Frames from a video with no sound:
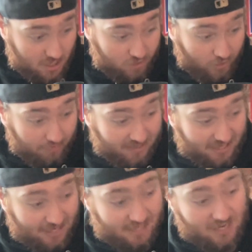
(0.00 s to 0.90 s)

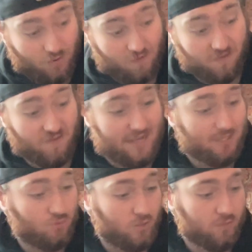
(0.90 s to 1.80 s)
20% discount off your first
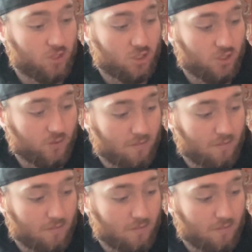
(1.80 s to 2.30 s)
subscription to